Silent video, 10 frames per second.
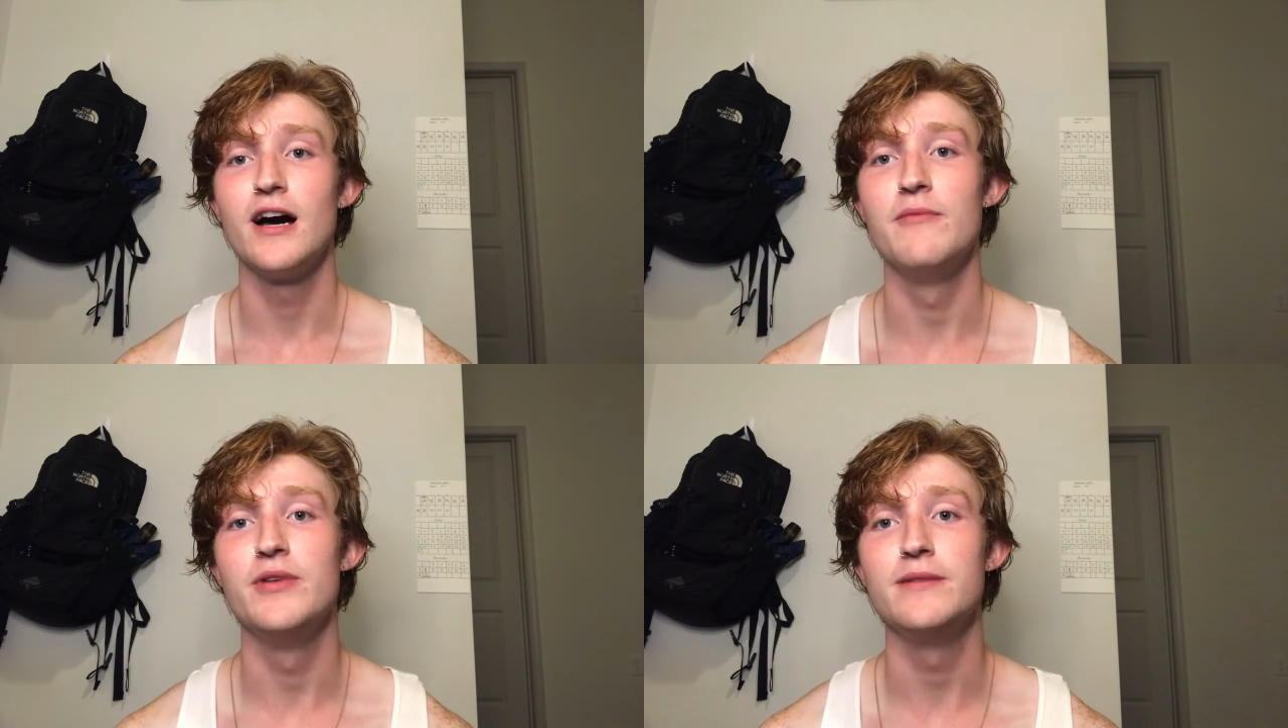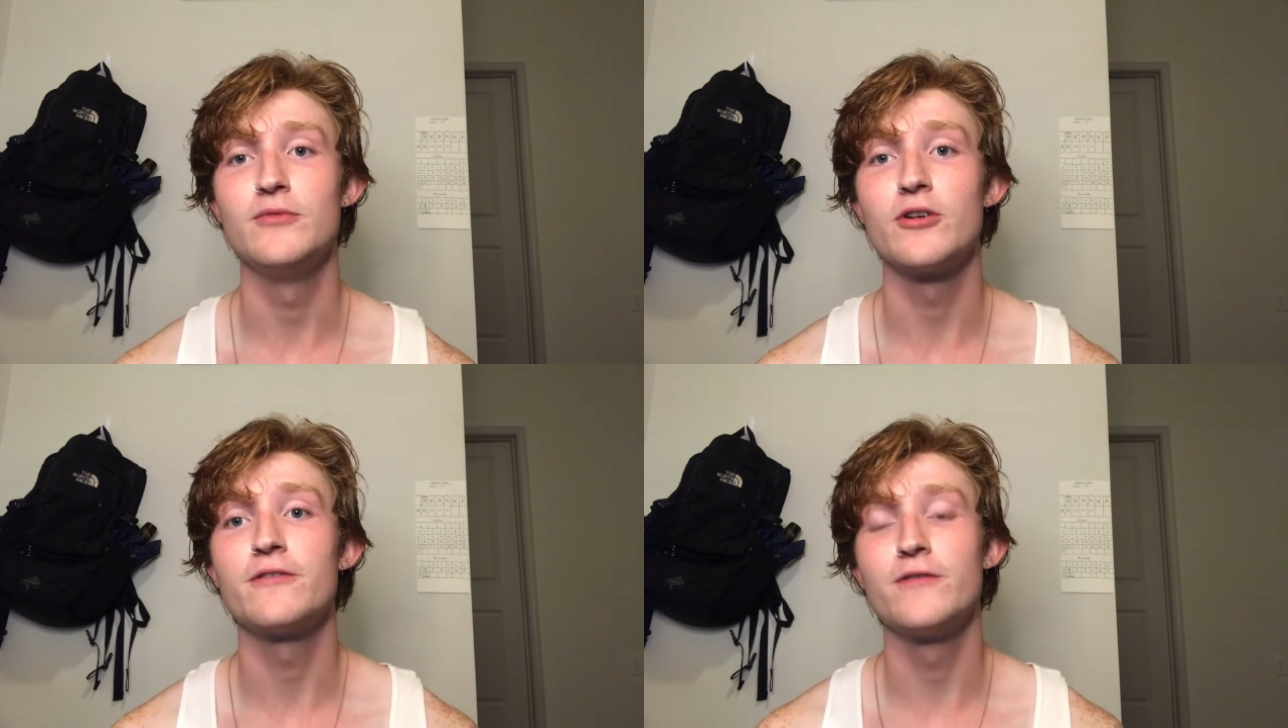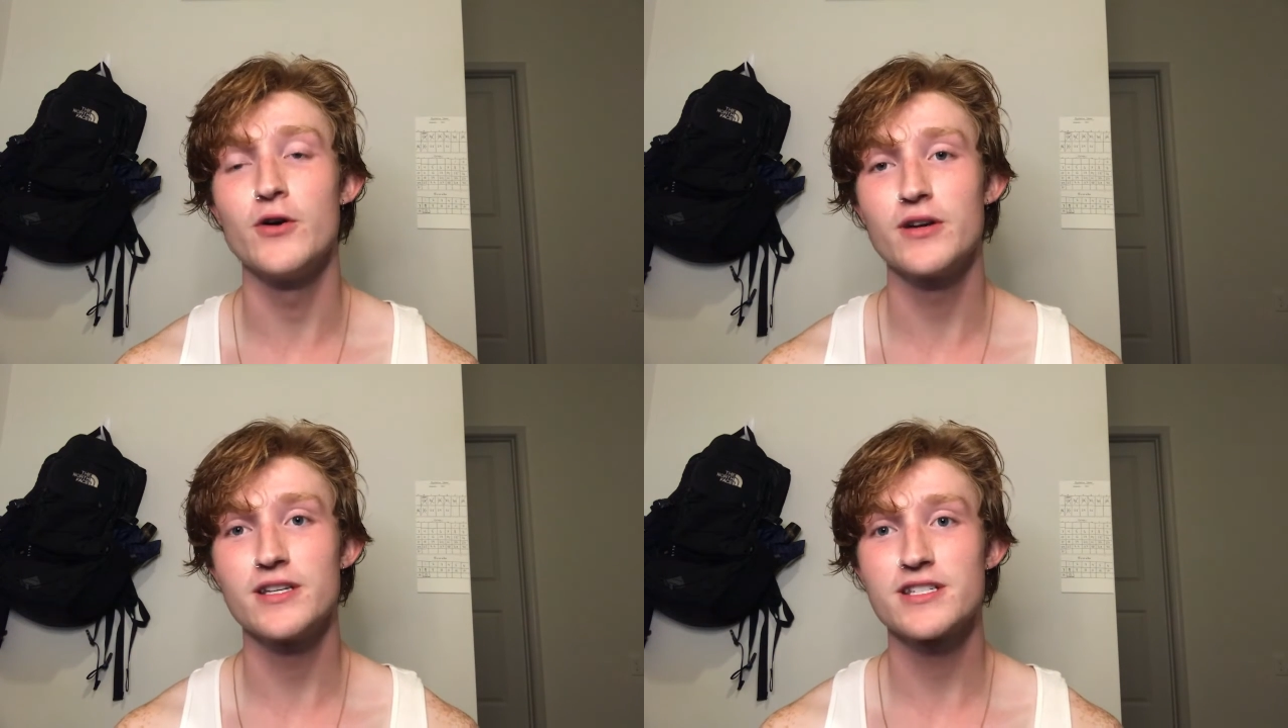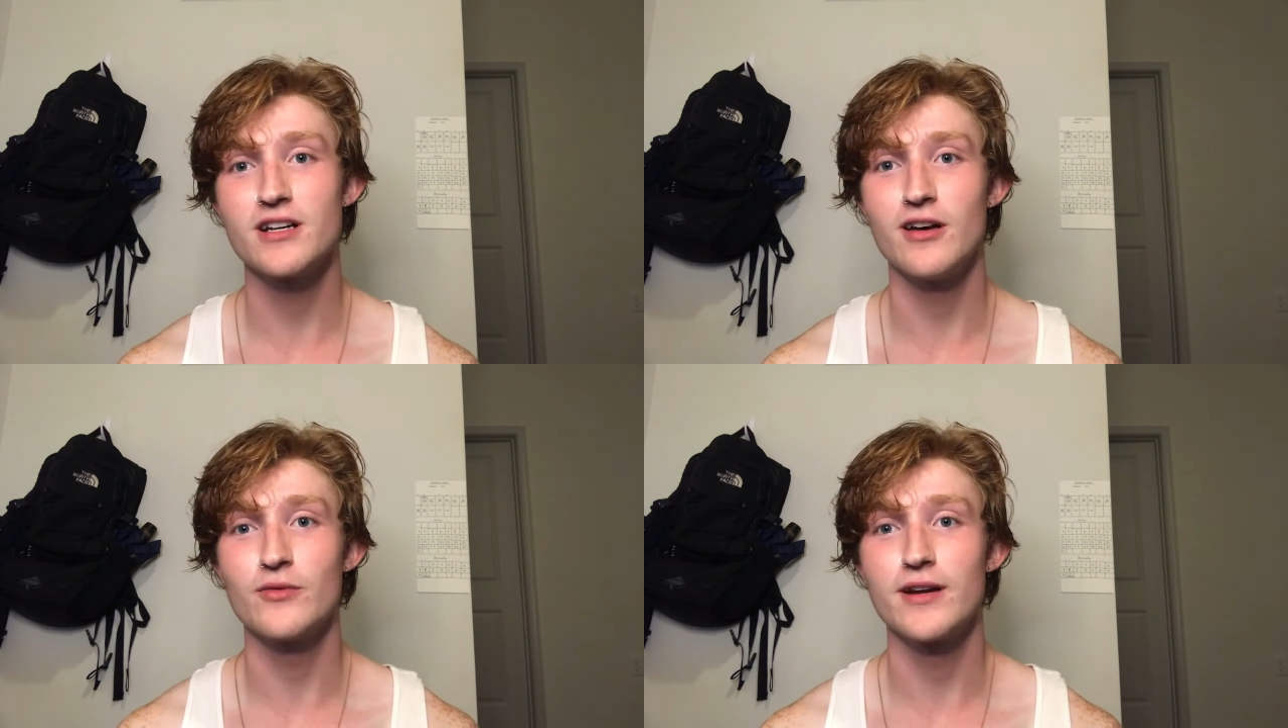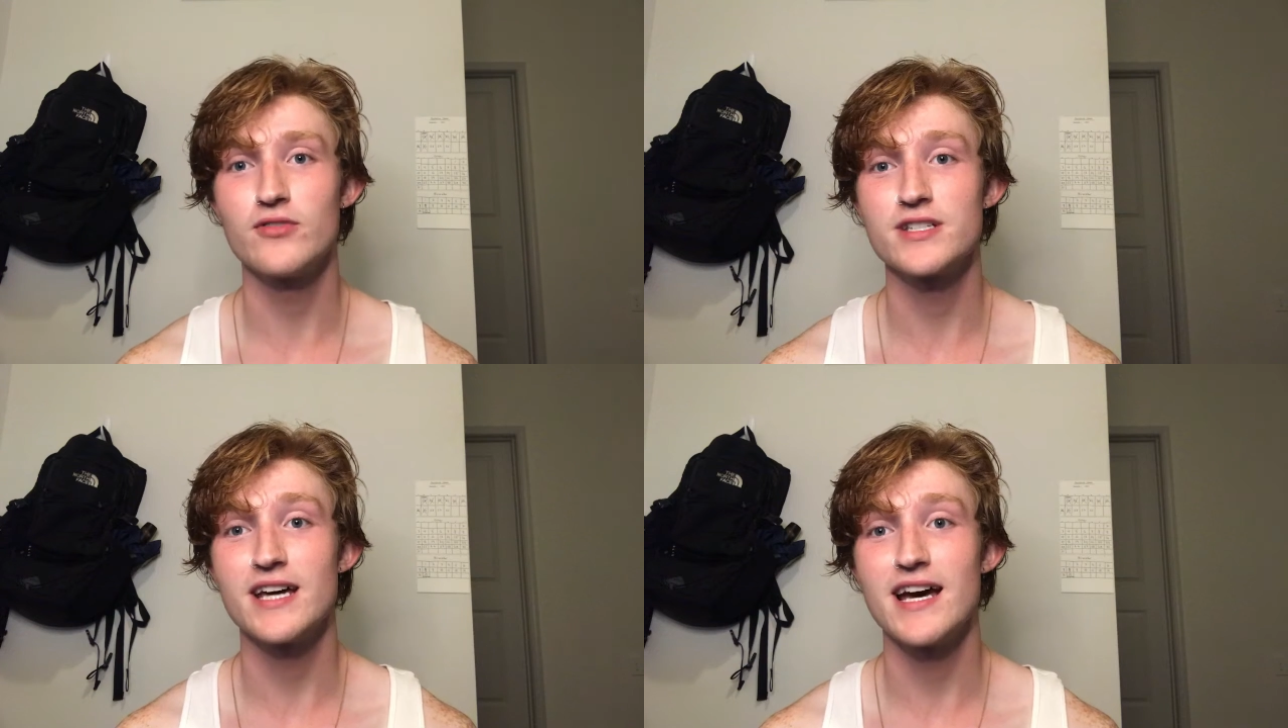a bit more focused on
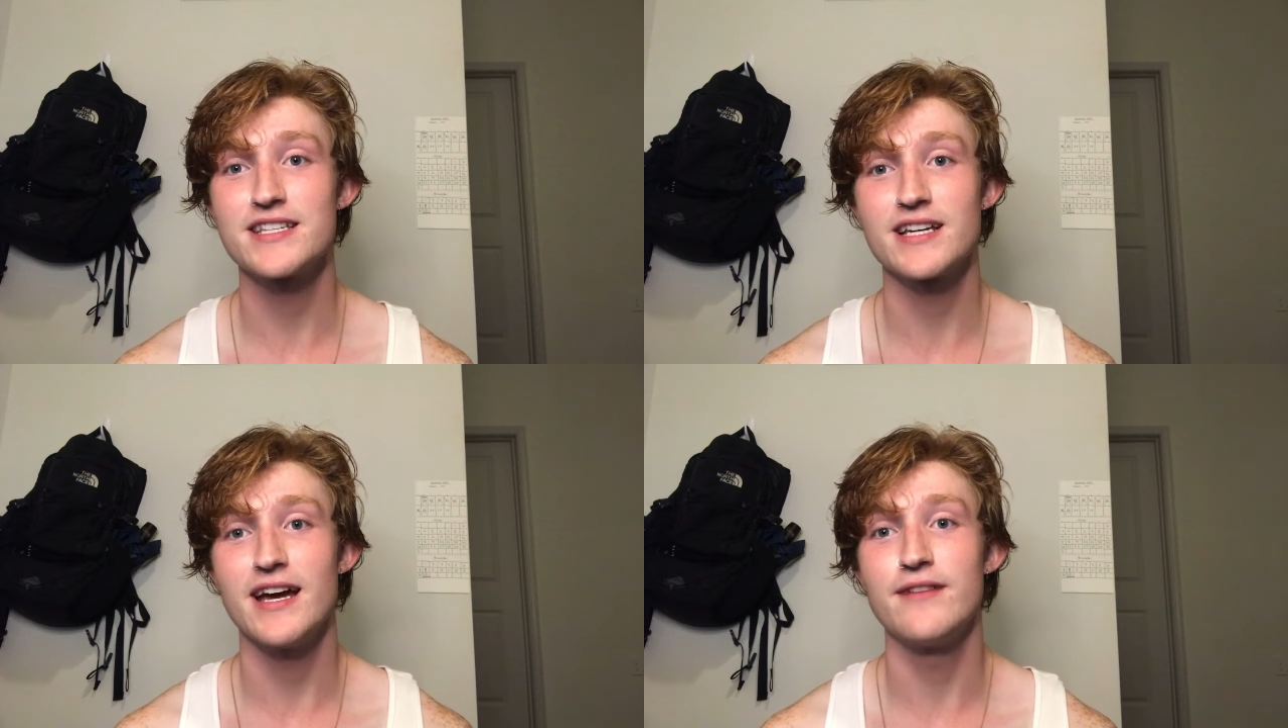whatever task